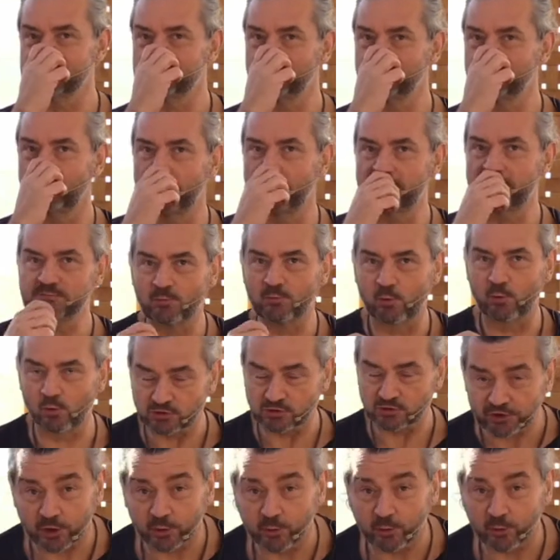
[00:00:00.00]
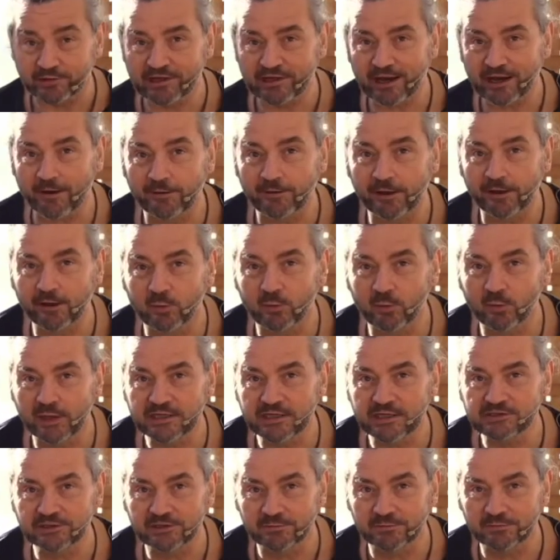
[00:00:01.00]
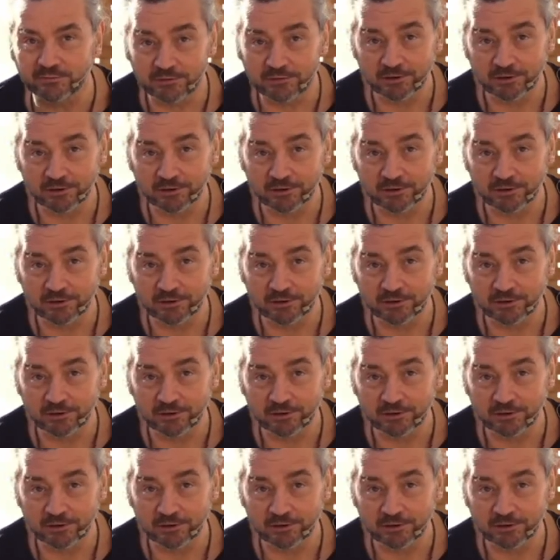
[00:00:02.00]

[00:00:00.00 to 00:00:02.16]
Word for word: It's it's more to do with carrying your weight